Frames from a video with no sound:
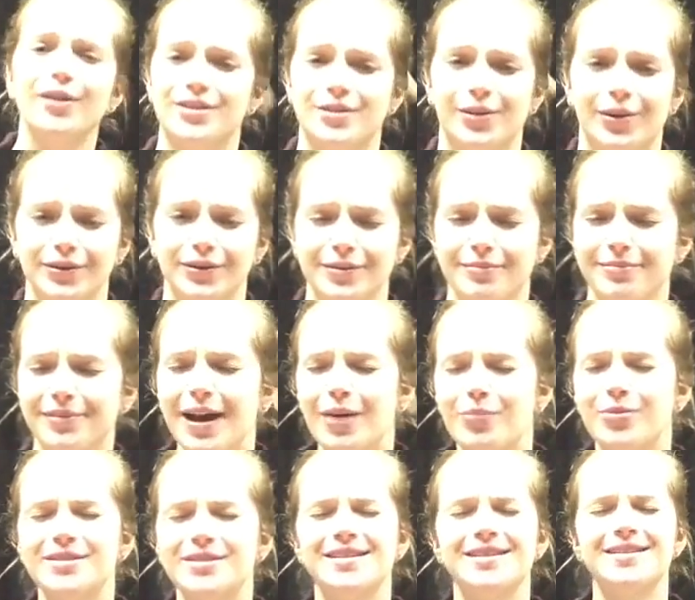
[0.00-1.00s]
told him there
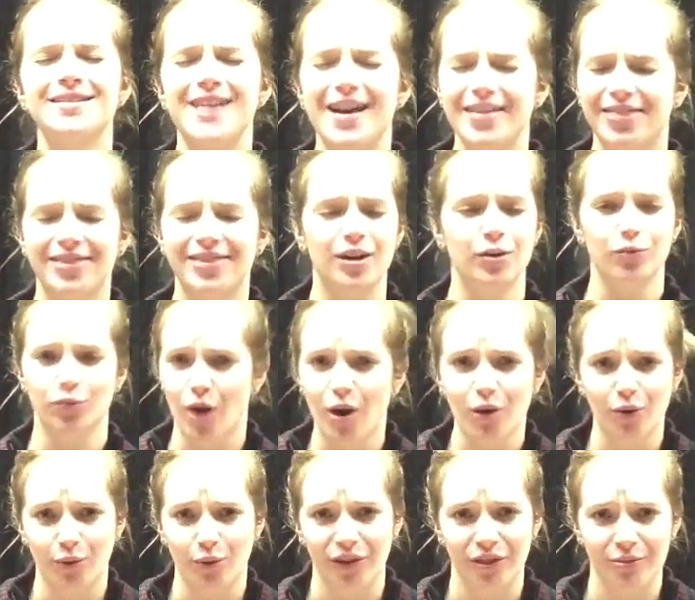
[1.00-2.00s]
was nothing
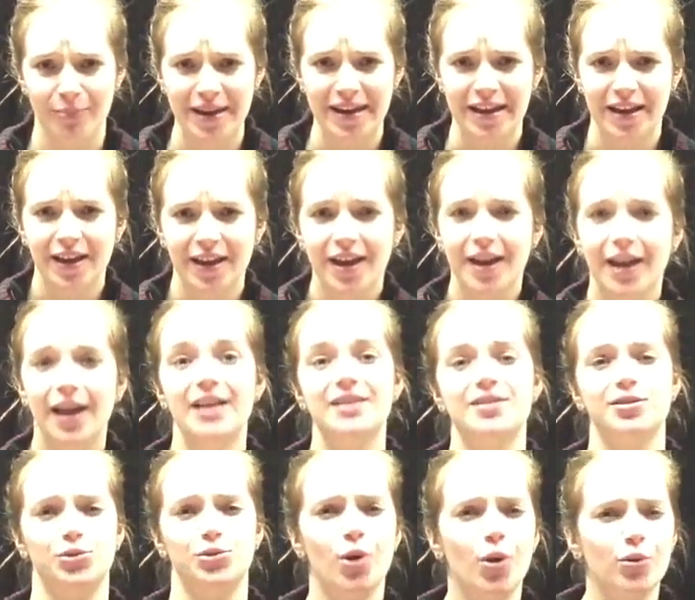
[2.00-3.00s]
wrong with me.
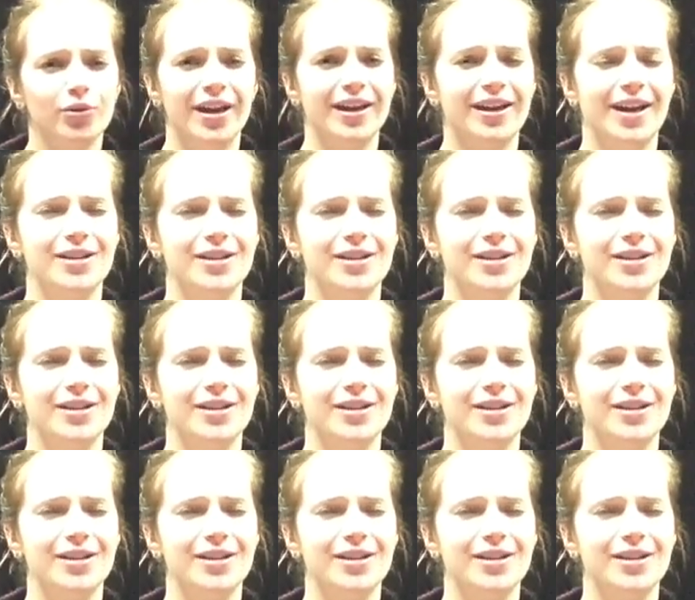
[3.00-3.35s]
It's not like I